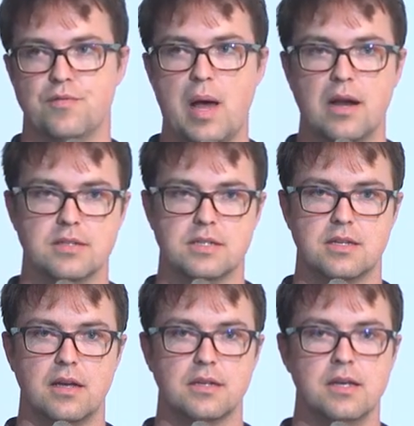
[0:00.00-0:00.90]
of balance
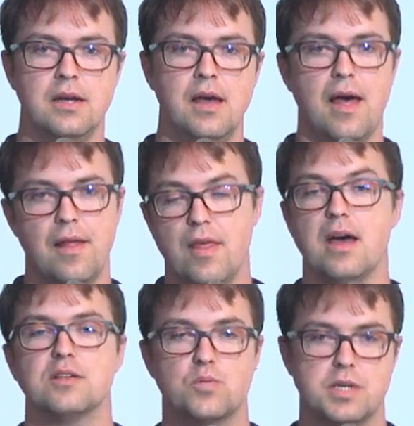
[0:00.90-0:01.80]
state, and
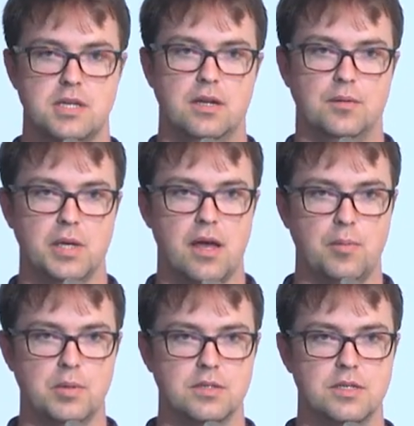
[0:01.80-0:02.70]
that's where settlement
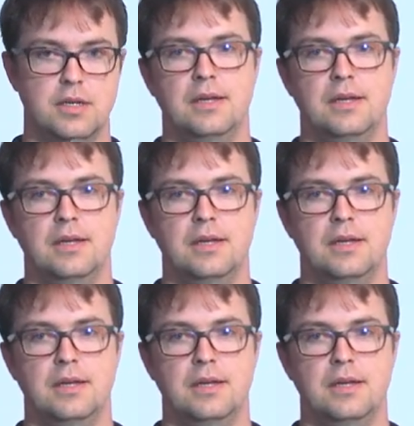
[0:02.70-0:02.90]
happens.